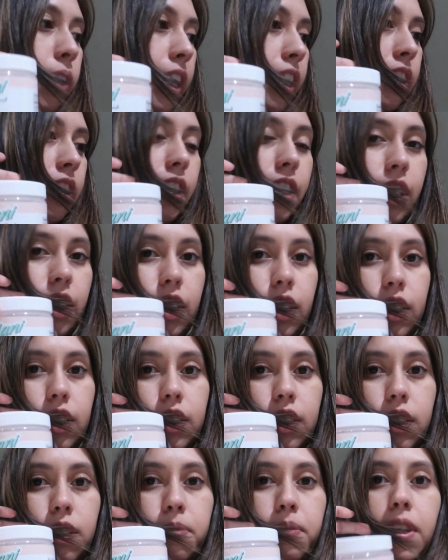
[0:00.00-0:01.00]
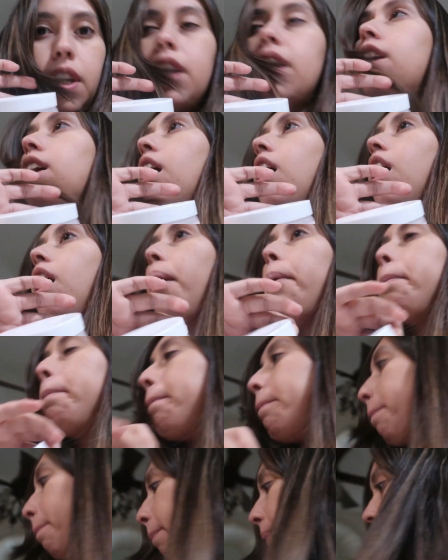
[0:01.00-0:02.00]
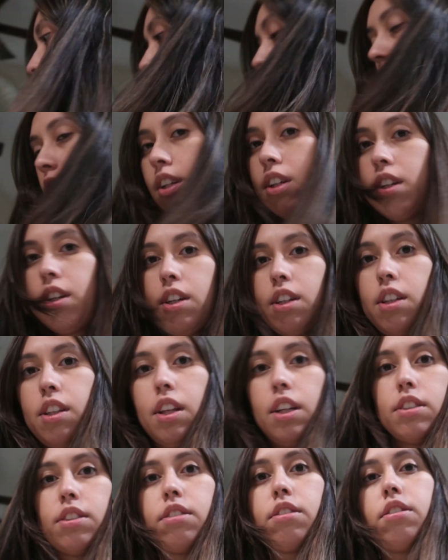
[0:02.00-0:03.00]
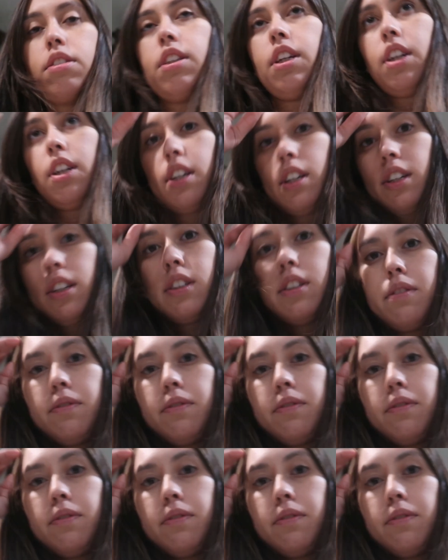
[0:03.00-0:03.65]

Where is my cup? Let's see.